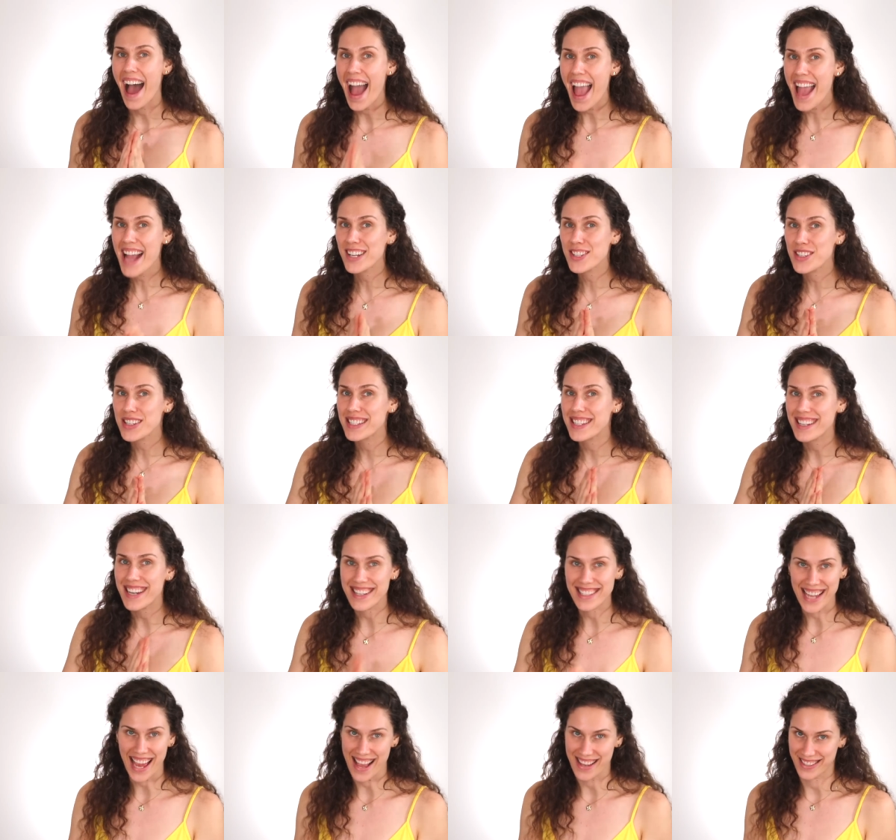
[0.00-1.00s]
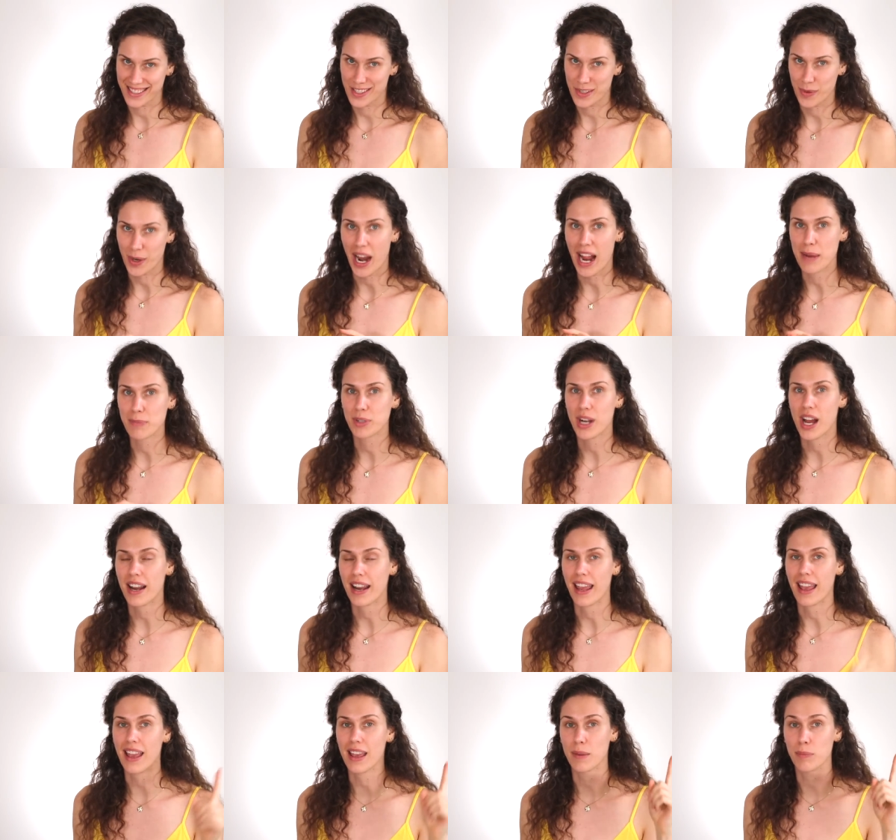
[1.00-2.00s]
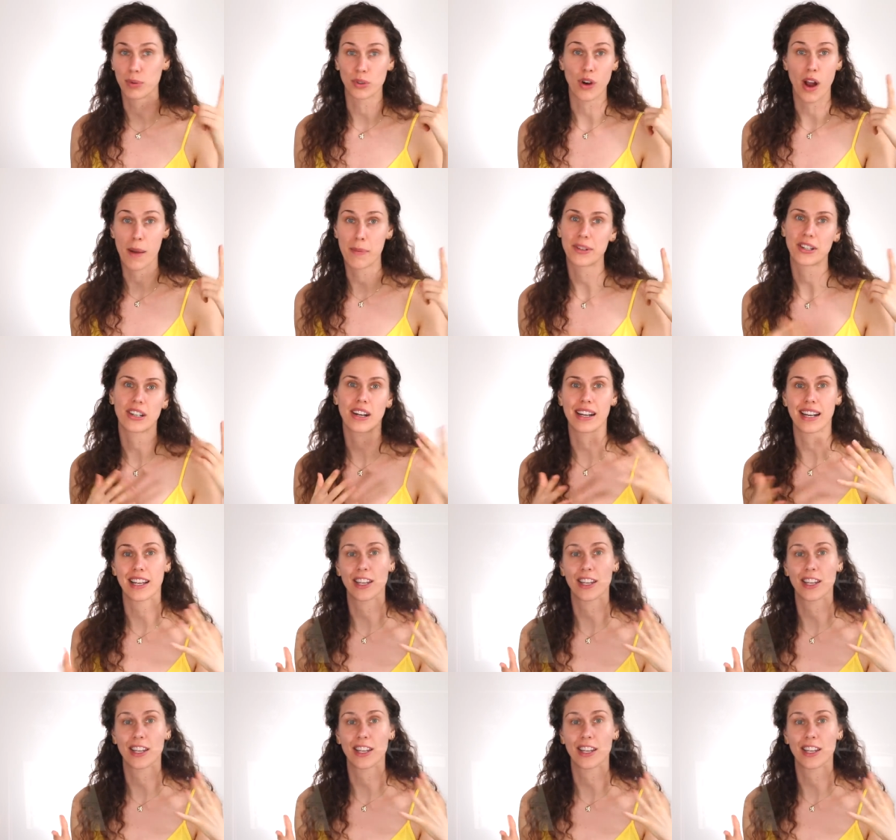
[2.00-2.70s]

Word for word: I actually did a test where I brought a barometer and a